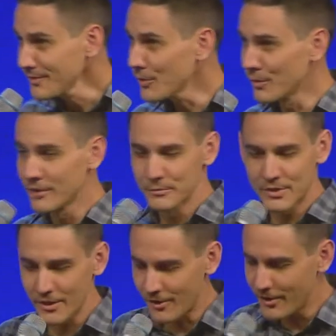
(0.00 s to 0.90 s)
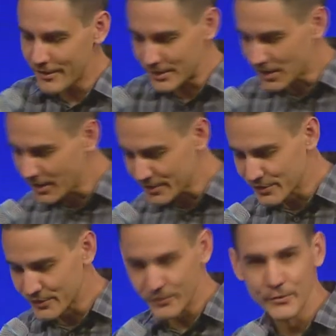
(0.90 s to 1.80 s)
One of them's got all these
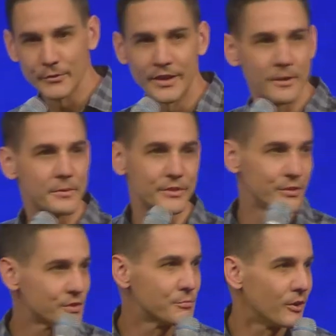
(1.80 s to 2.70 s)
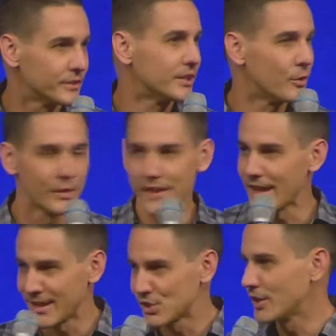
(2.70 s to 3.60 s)
clusters of fruit right now, but they're too small to tell what they
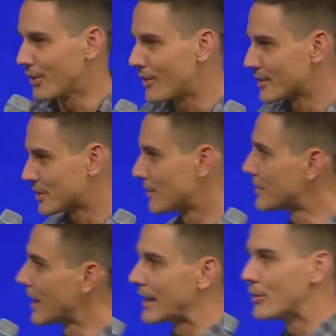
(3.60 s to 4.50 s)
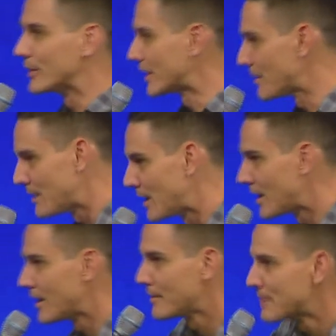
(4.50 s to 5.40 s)
actually are. So I'm kind of going, come
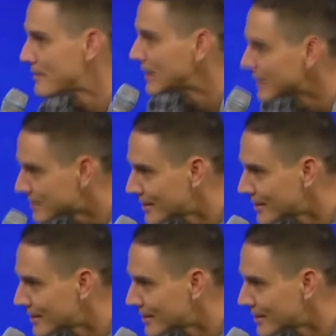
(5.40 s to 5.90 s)
on, baby, let's